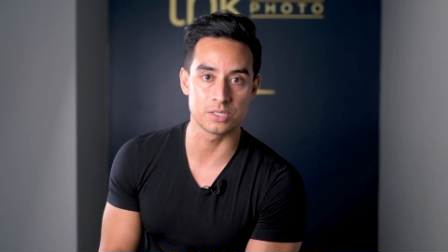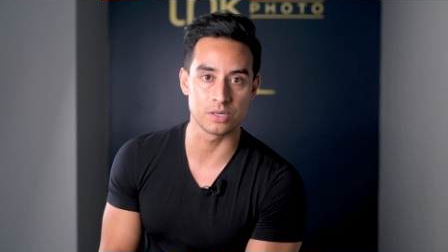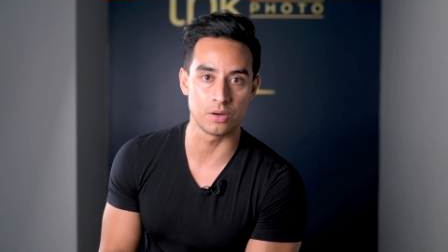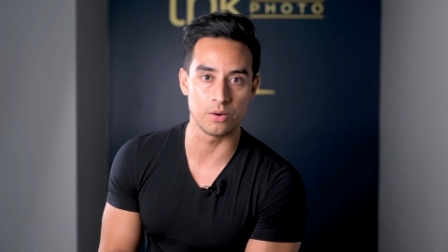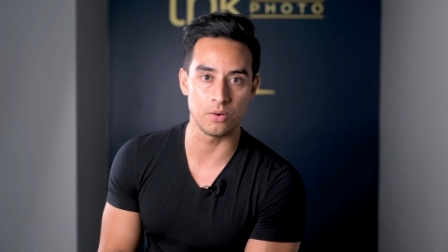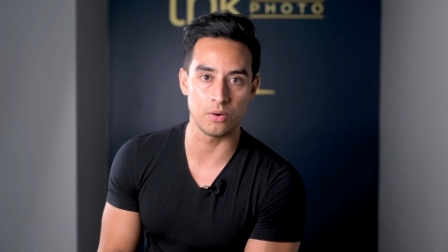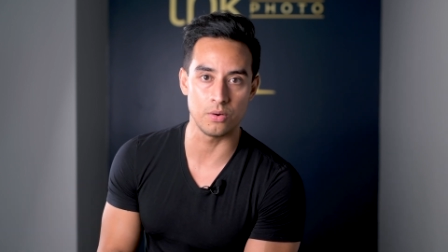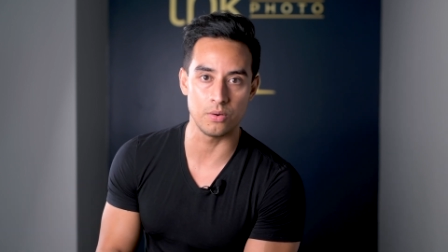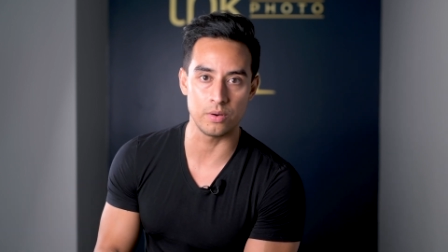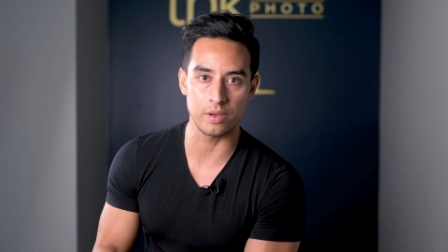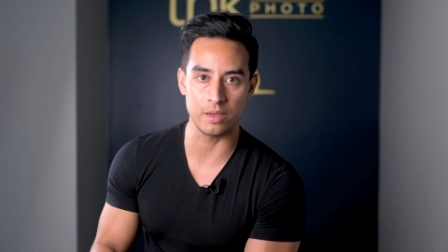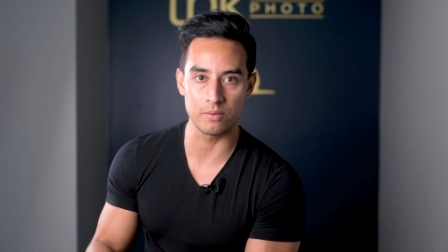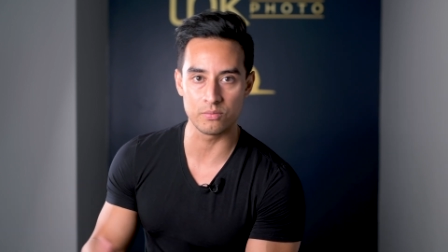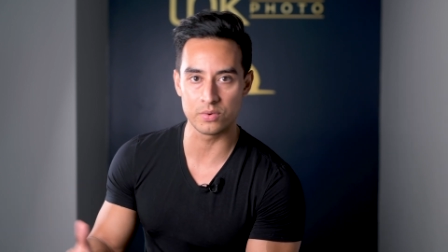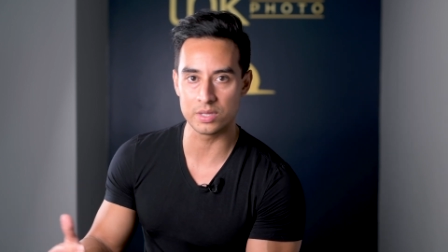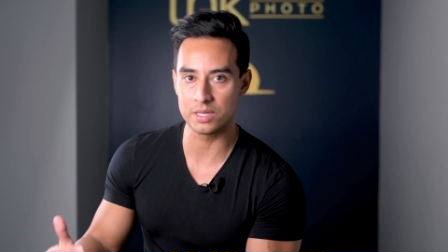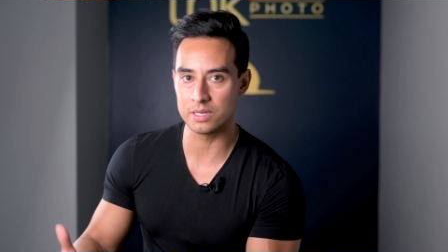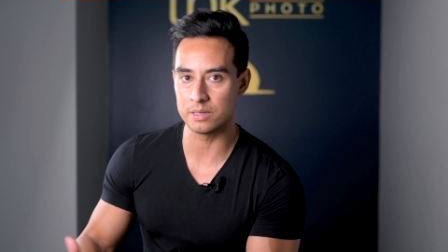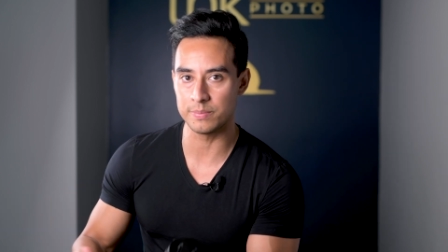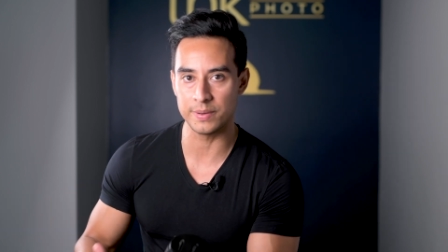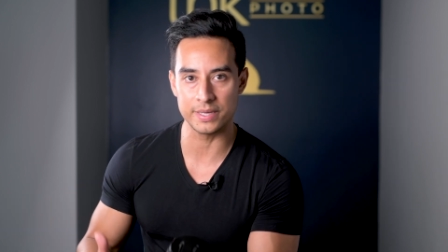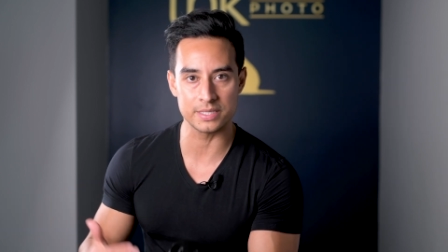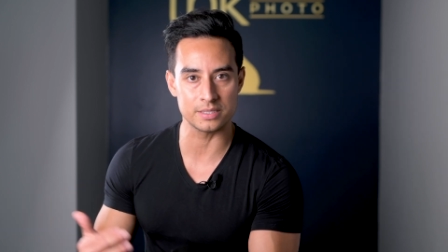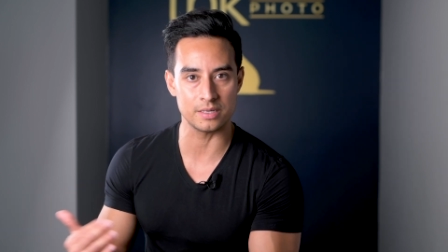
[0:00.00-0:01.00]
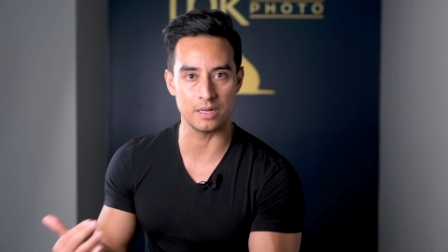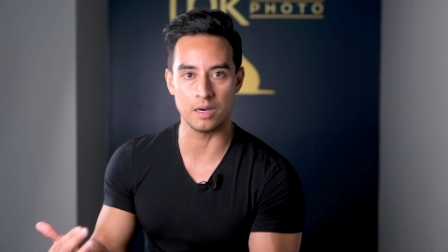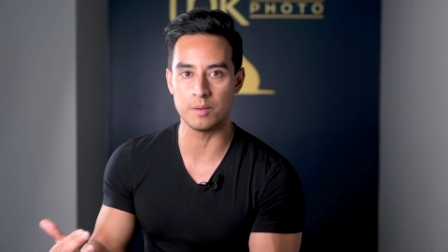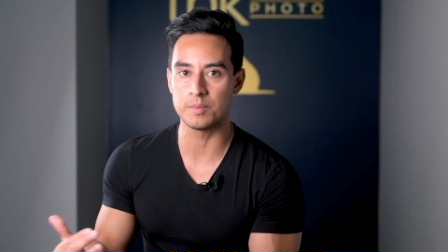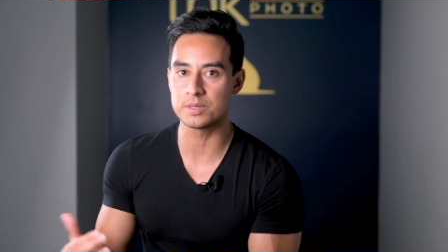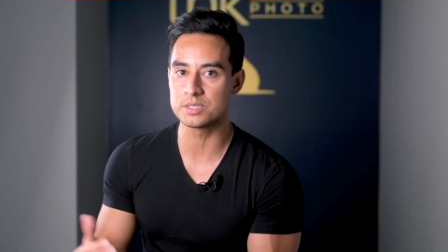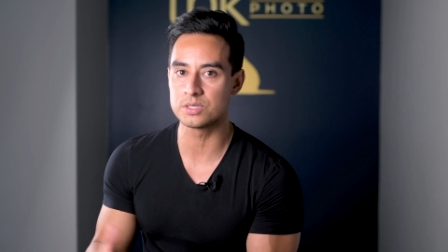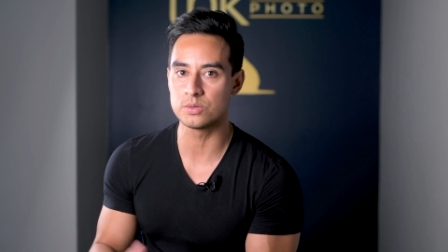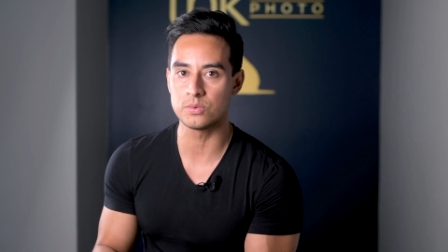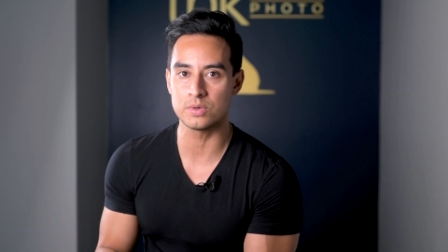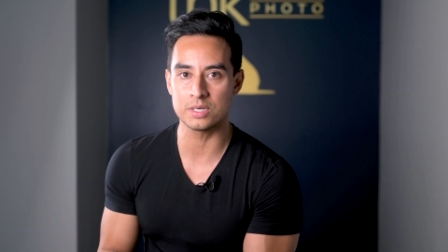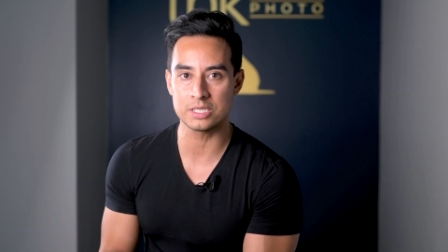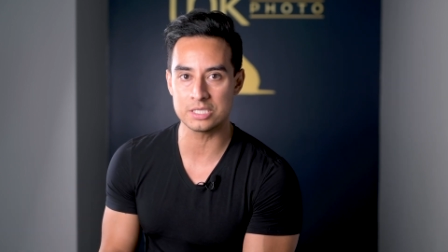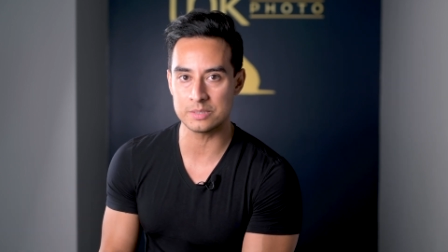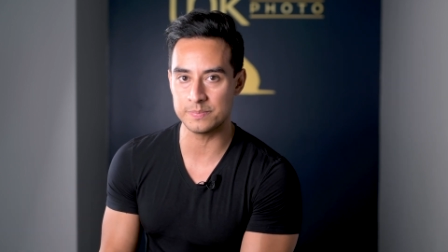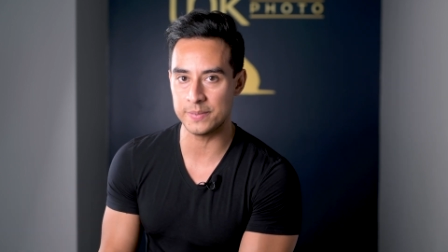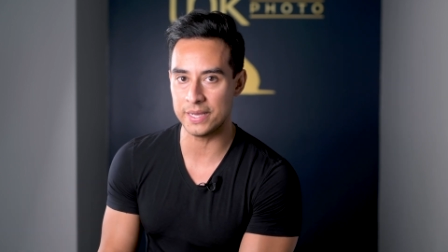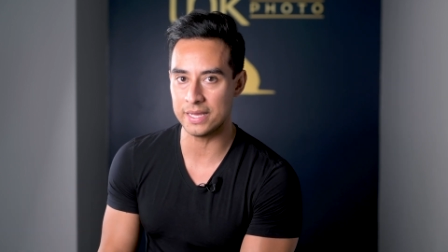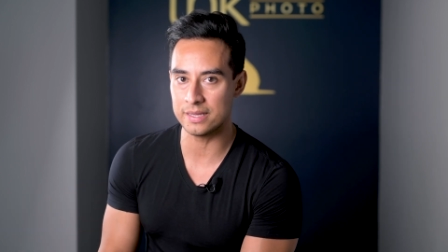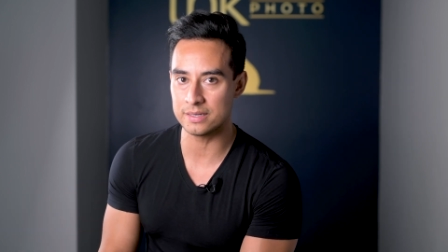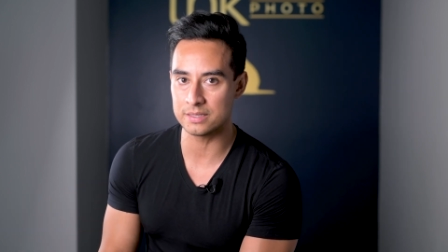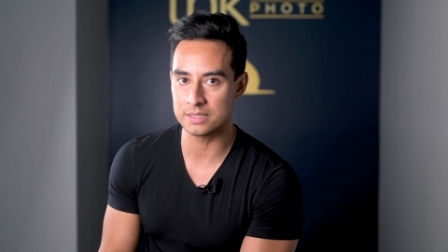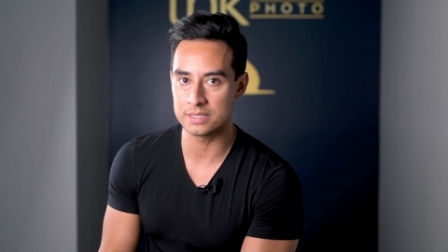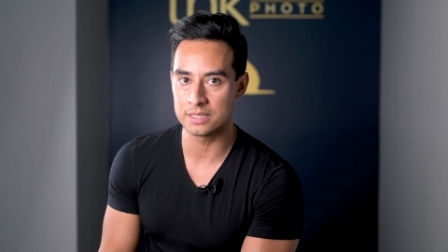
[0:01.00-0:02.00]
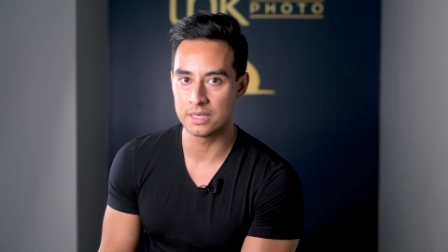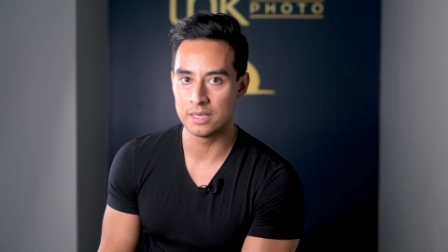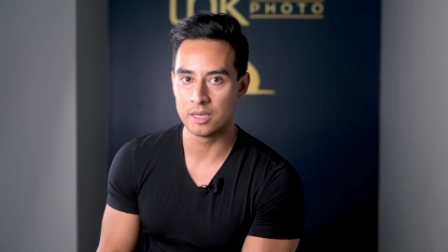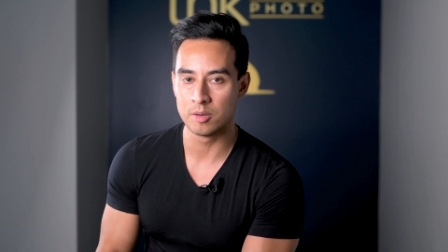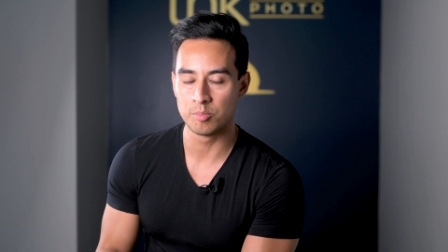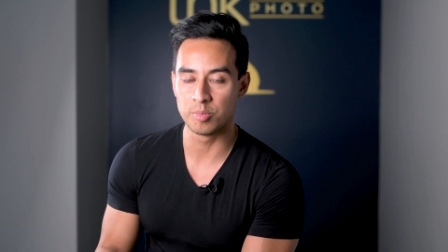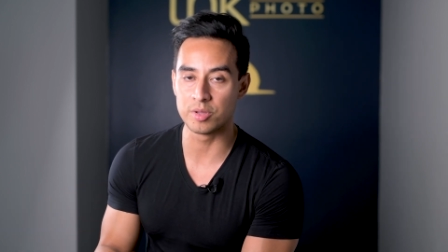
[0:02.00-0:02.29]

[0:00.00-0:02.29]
So it really depends on how much you want to spend,